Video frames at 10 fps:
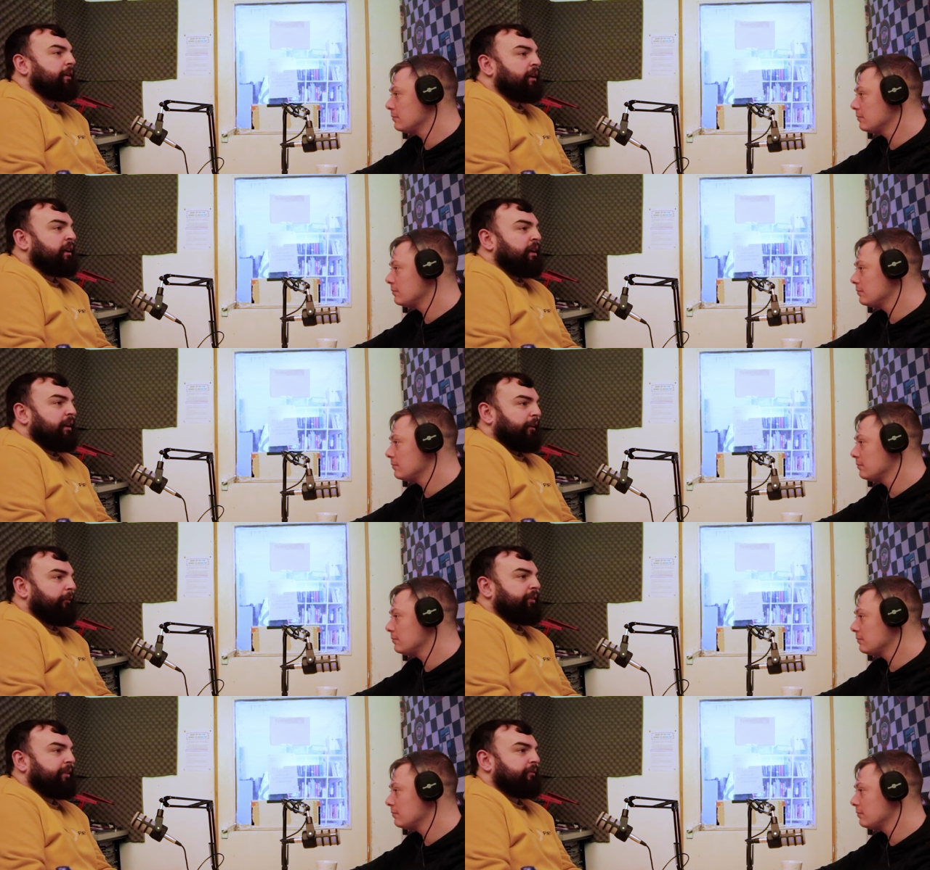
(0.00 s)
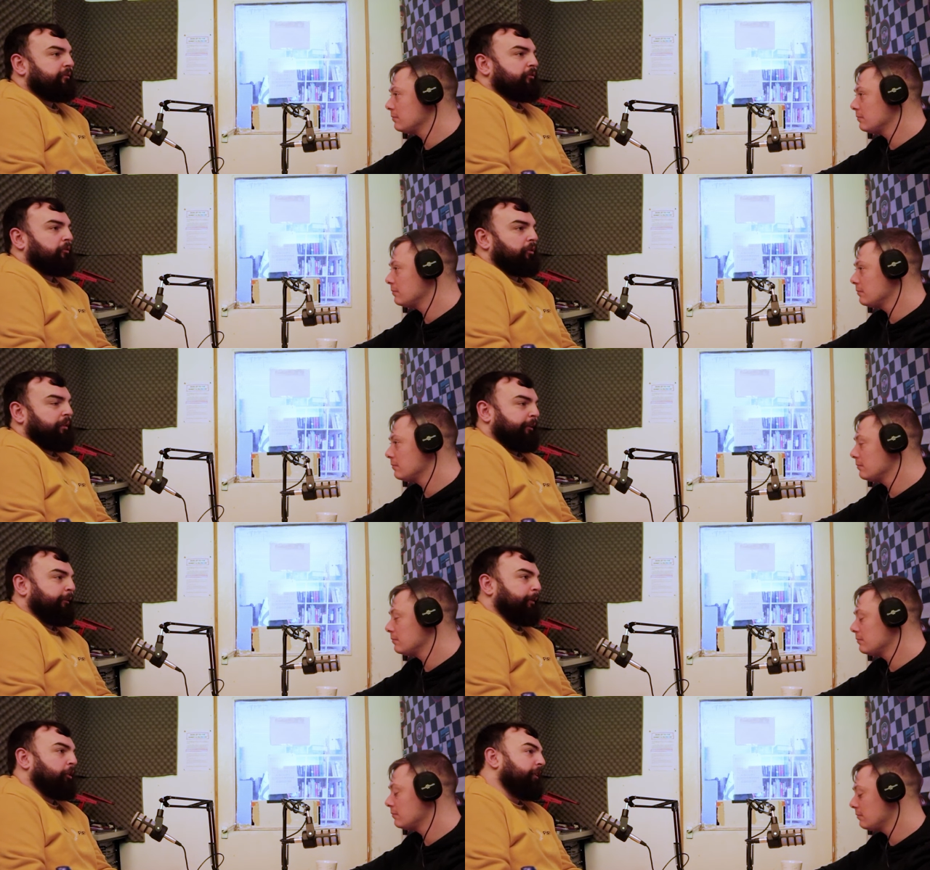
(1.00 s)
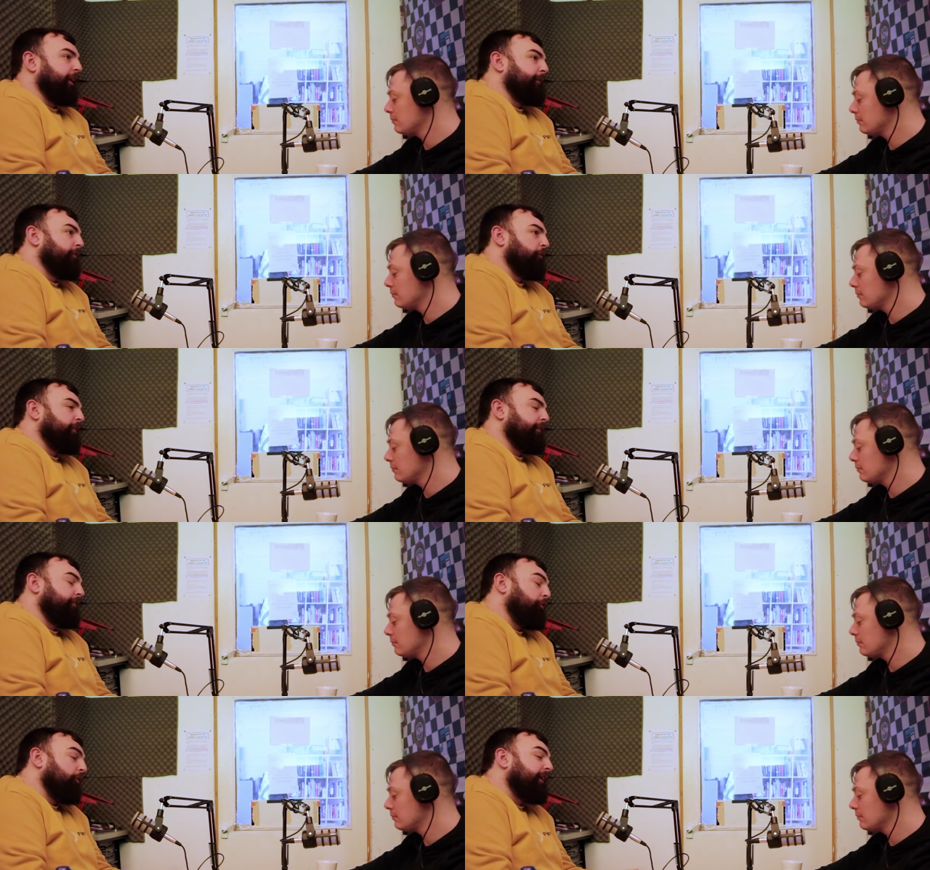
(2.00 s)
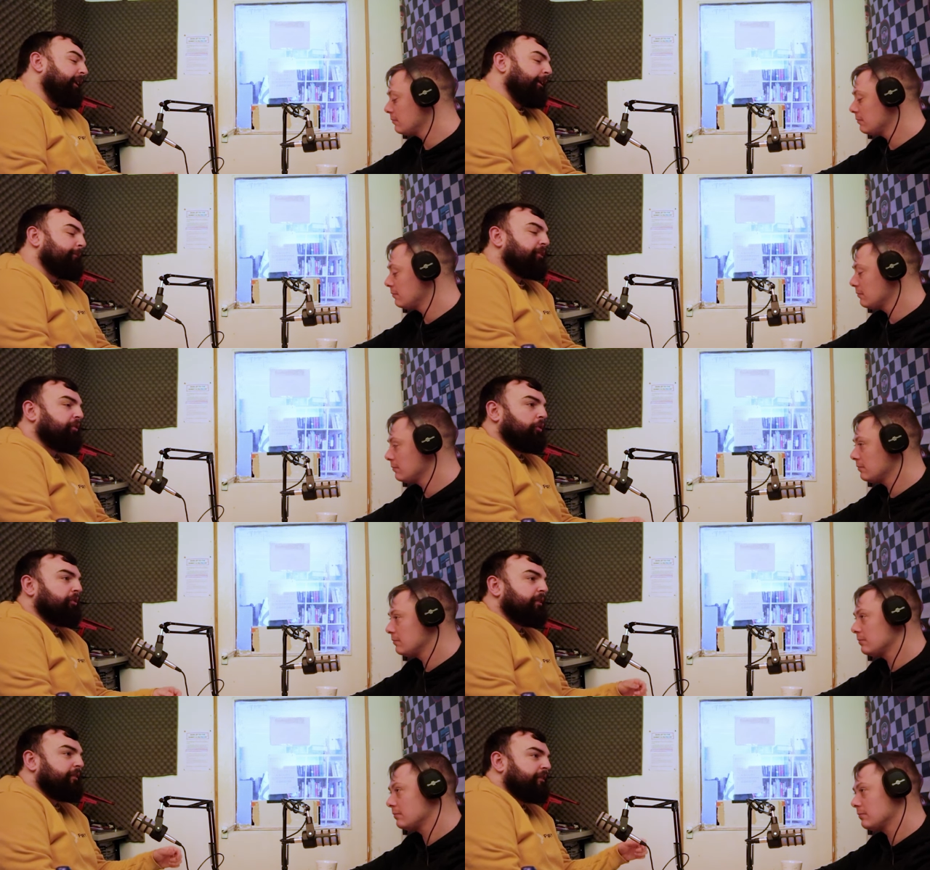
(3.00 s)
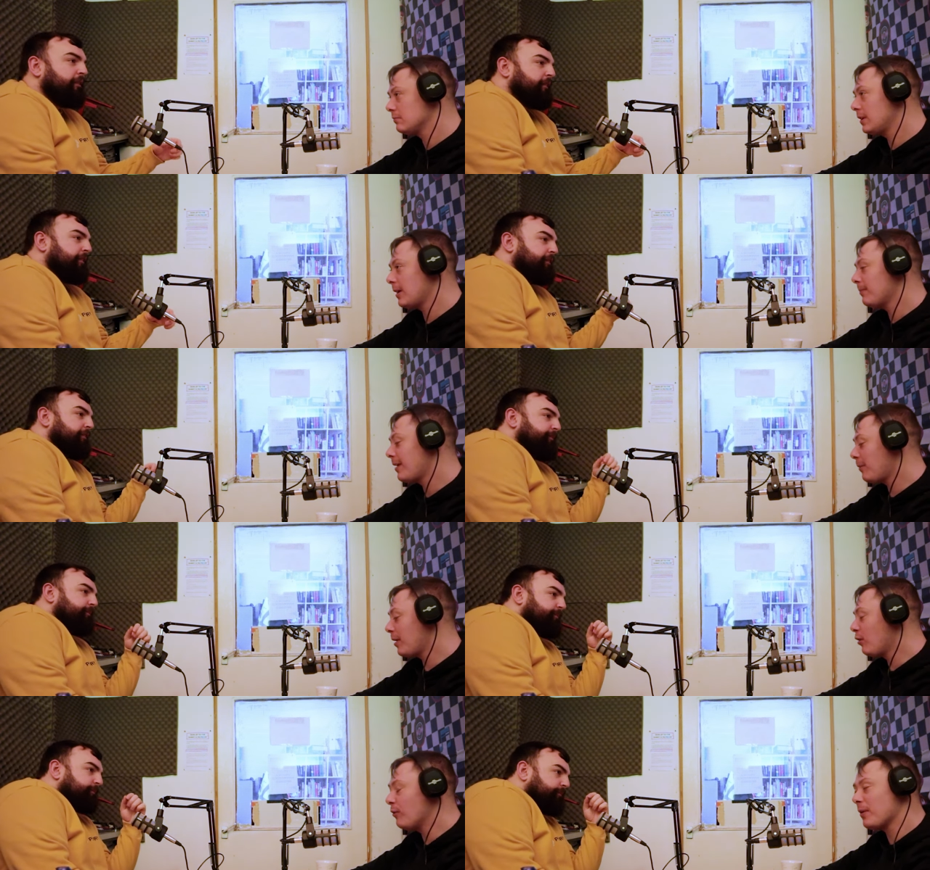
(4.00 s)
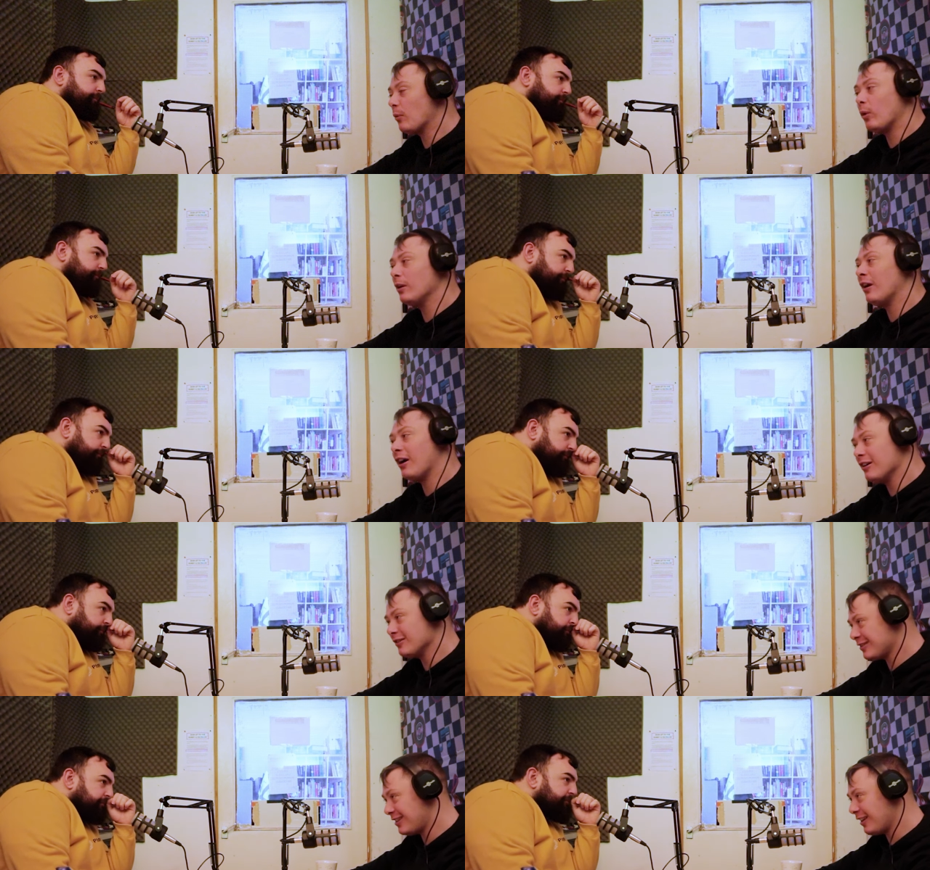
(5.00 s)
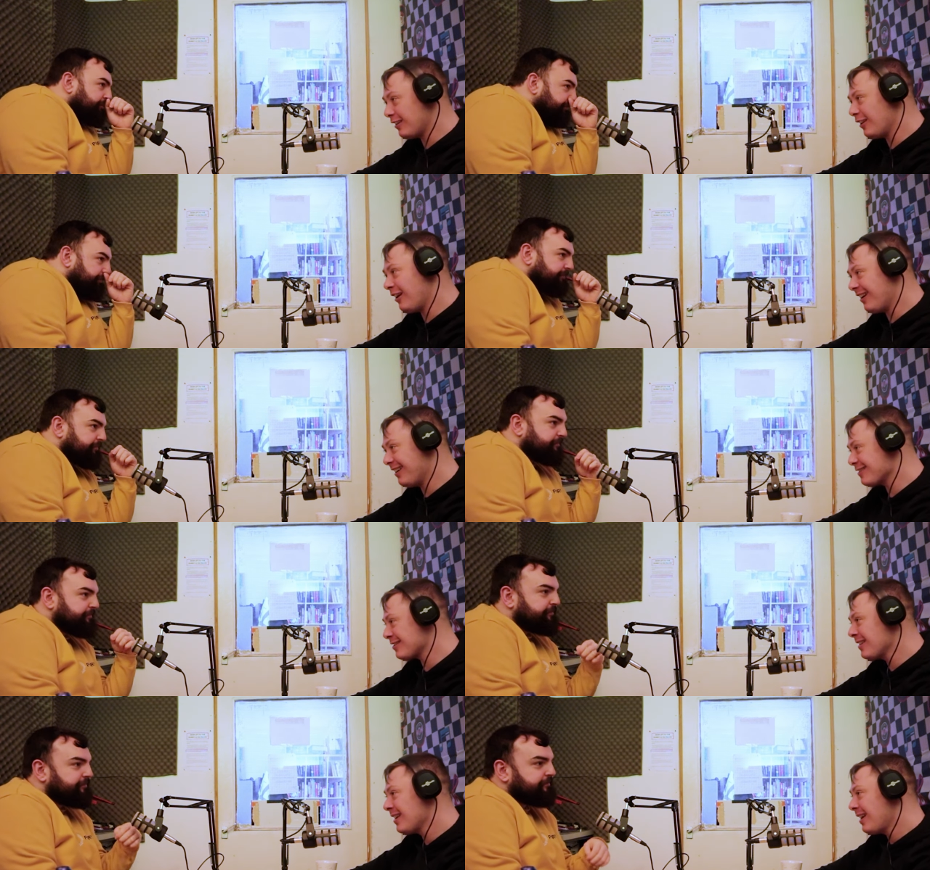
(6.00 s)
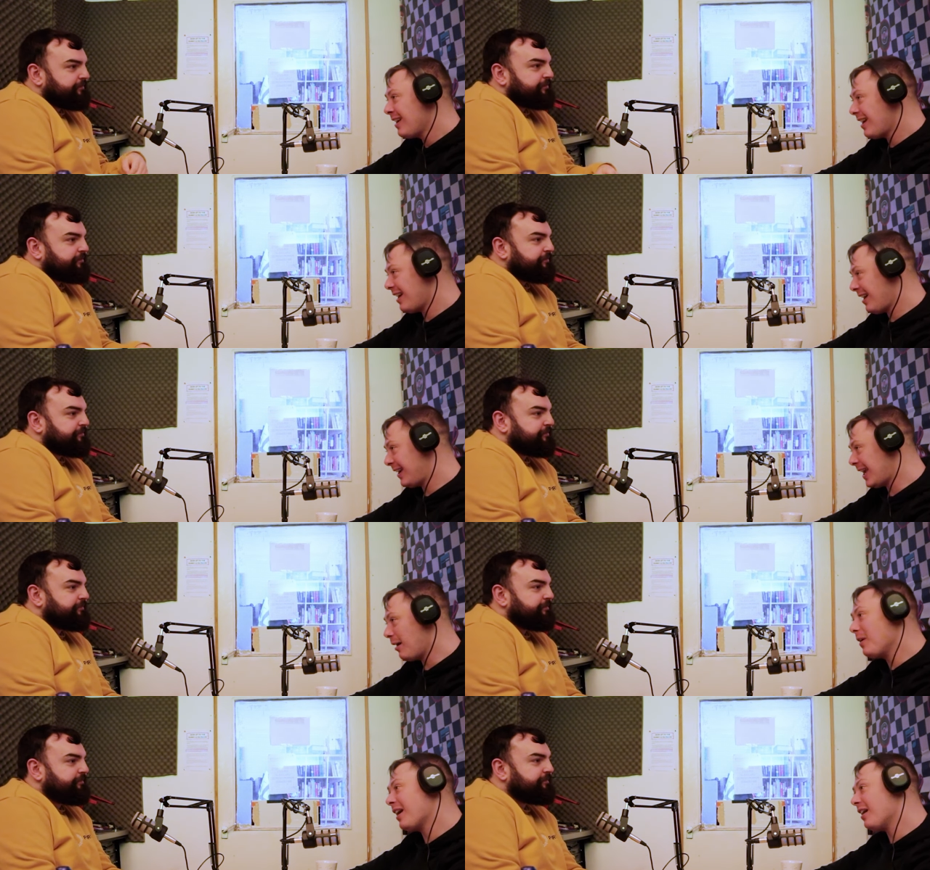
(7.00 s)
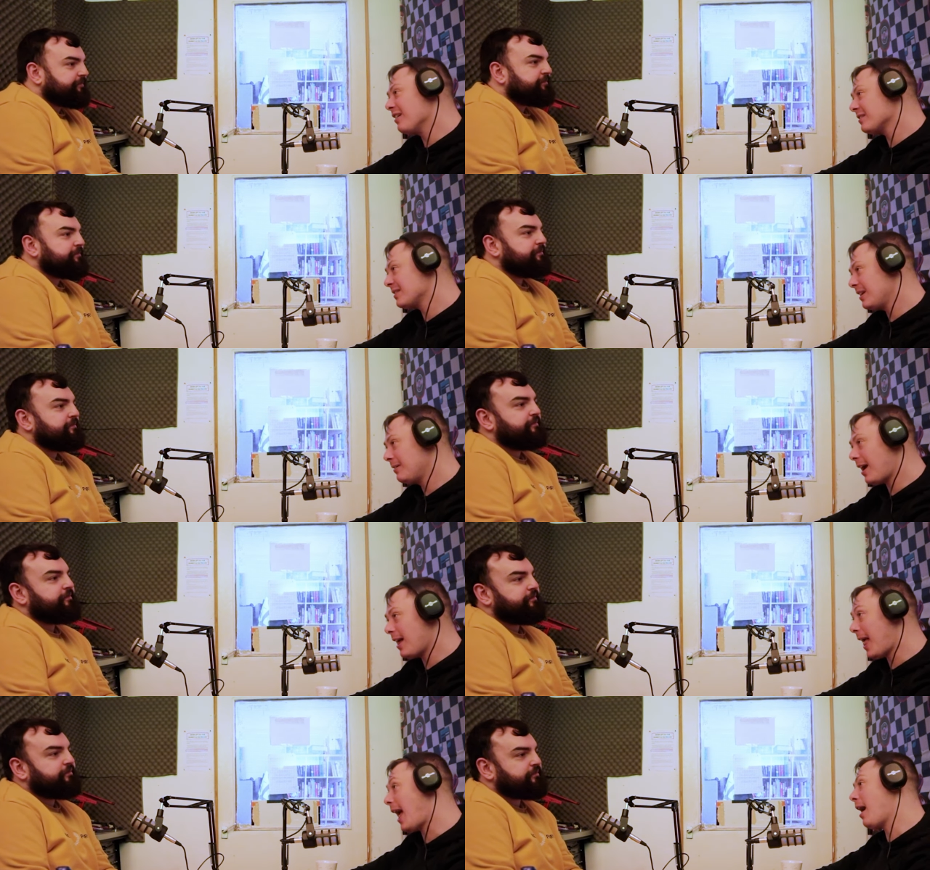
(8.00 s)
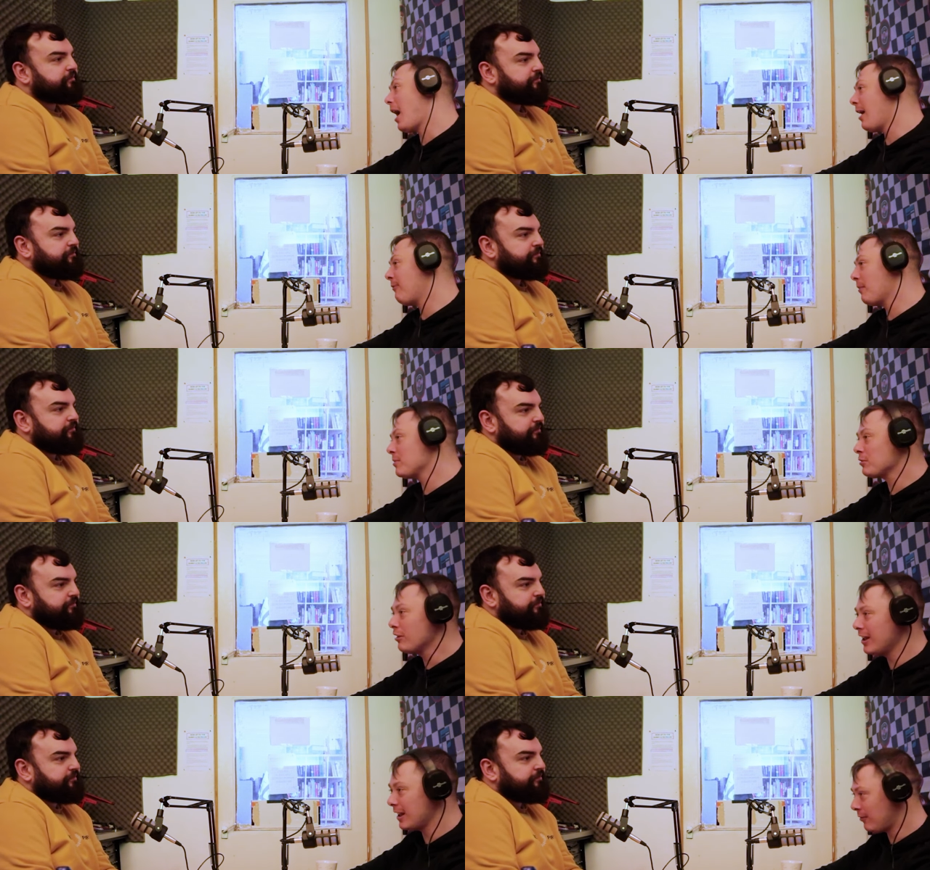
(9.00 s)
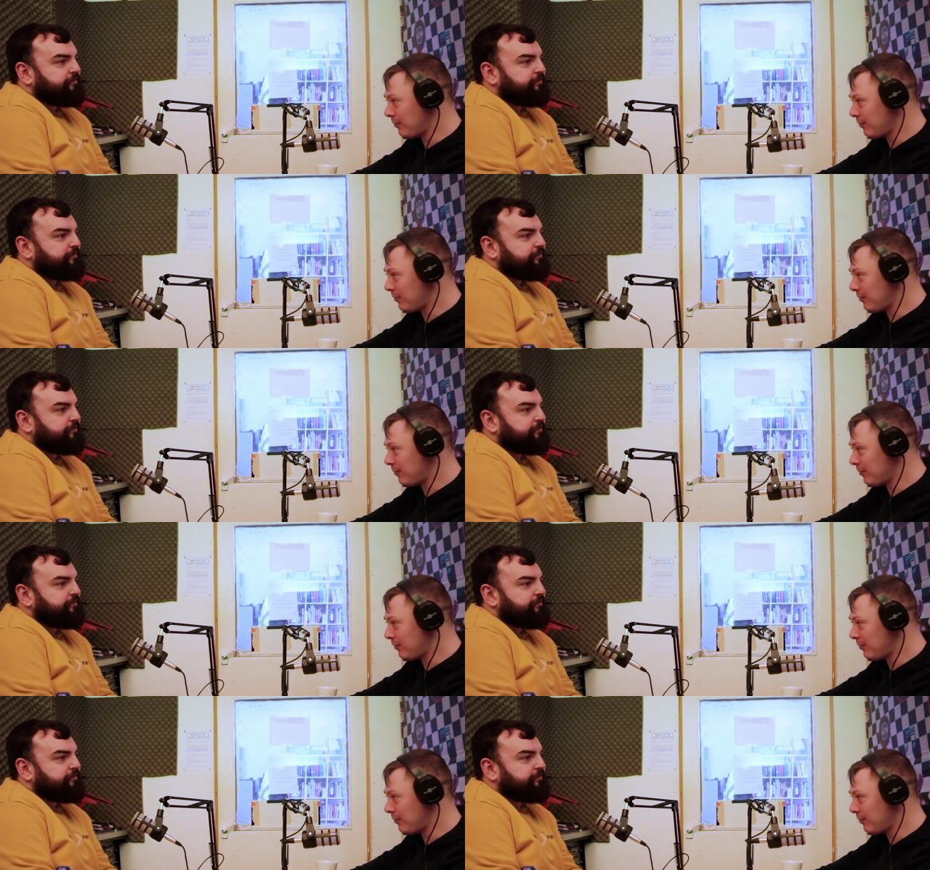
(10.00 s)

Speaker 1: and Livingston gave them a good game and couldn't have came much closer.
Speaker 2: Yep, and we go from one Hearts to another Hearts. Kelty Hearts, they, if I was looking at the